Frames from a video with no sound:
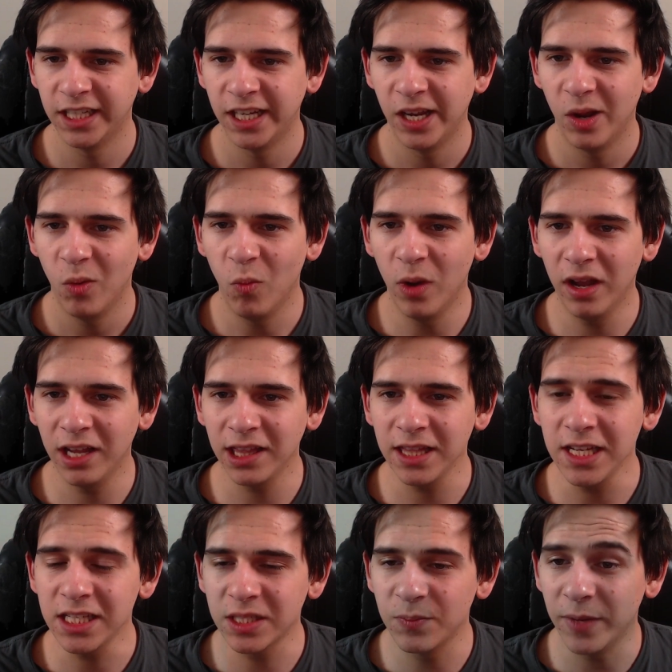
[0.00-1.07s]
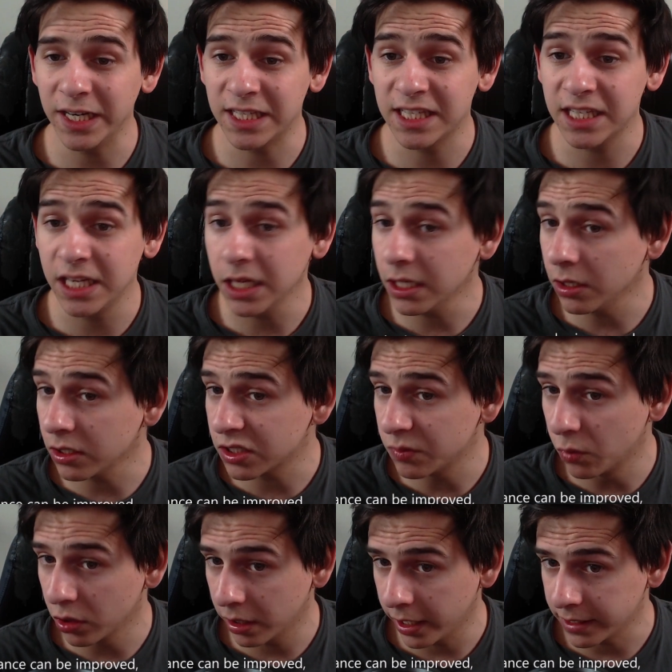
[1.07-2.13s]
Well, at least my skin looks
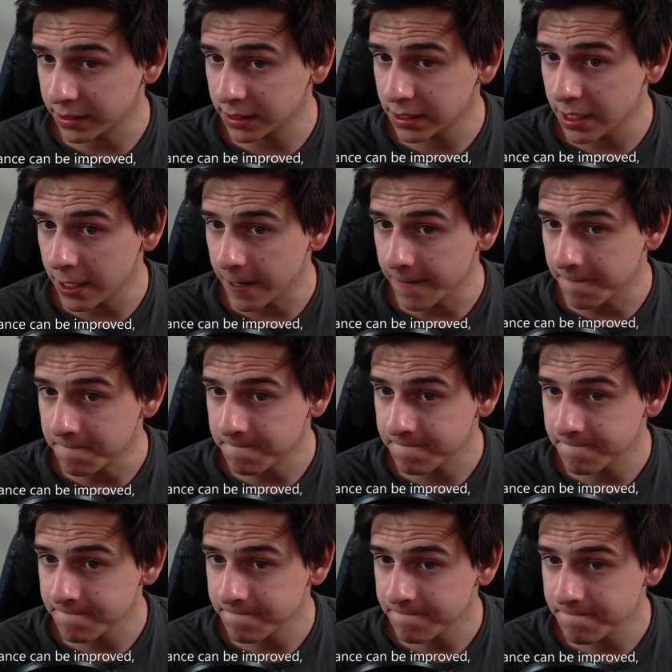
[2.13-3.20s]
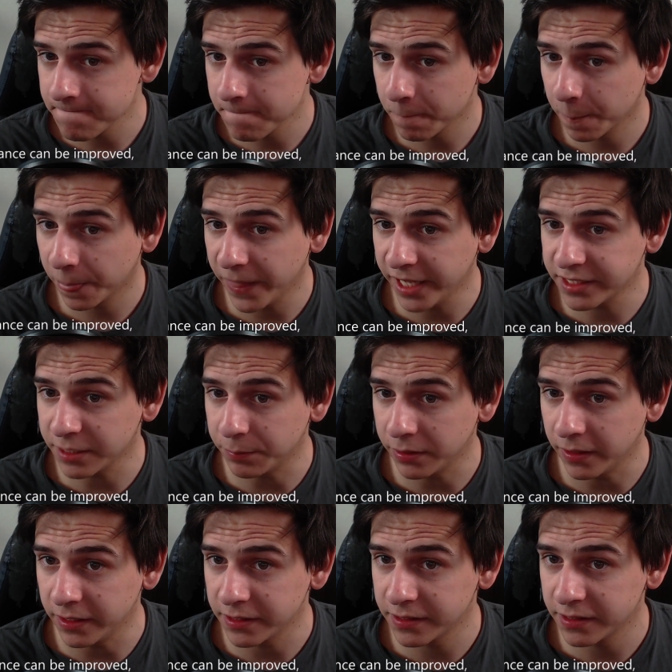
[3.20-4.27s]
more like skin. That's a
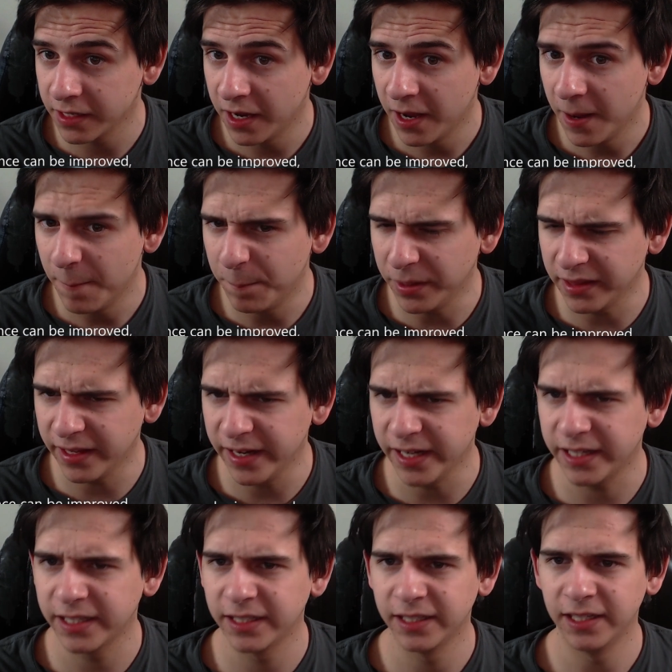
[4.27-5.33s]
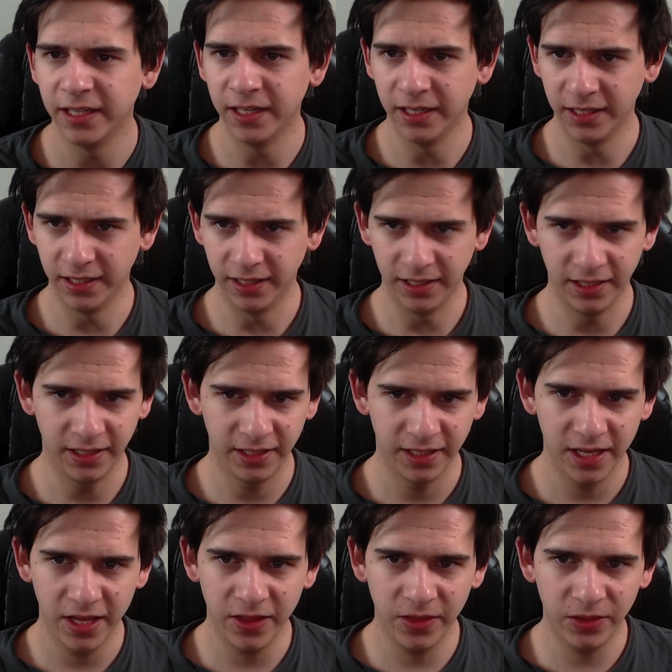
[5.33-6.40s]
plus. But like,
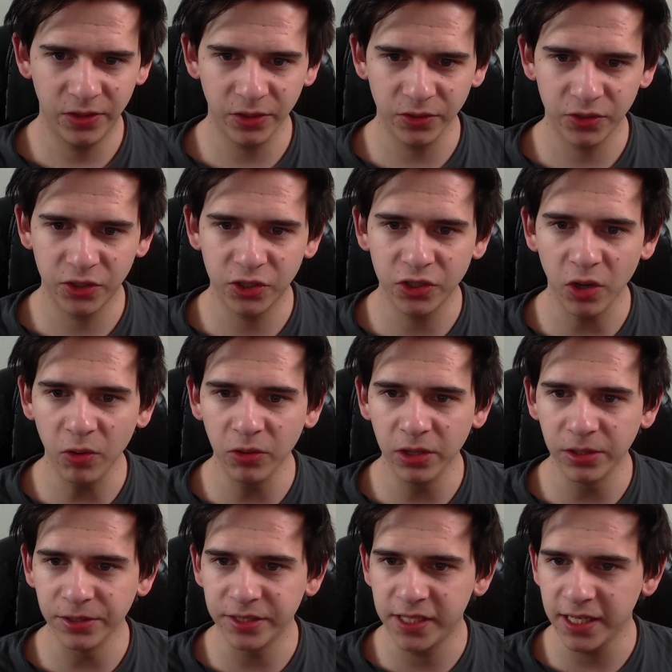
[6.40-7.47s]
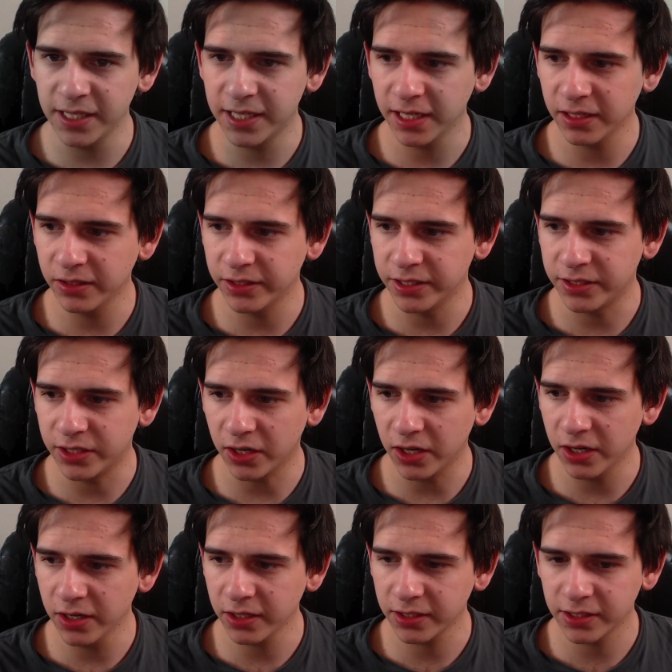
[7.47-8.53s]
there's so little detail in the
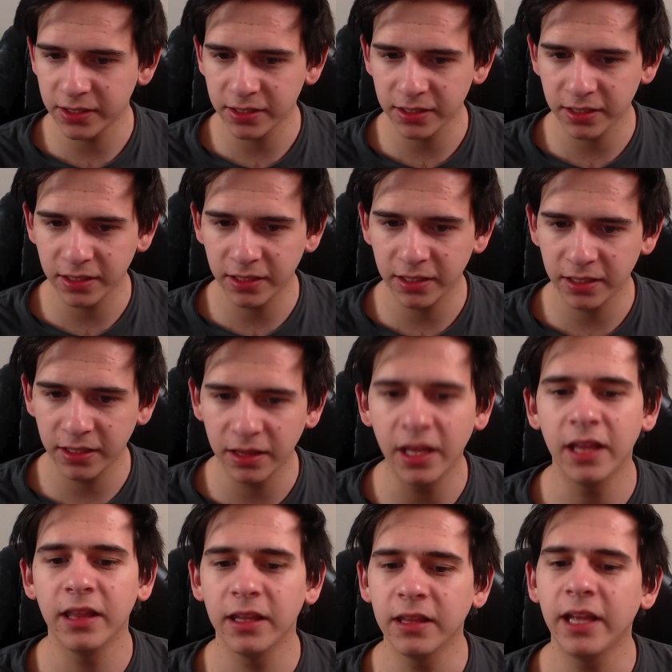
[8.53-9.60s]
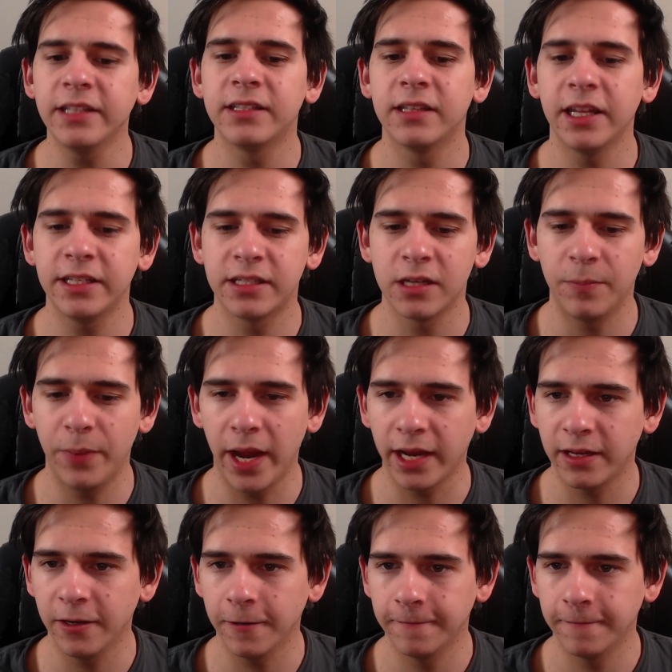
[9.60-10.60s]
darks. Let's jump back here.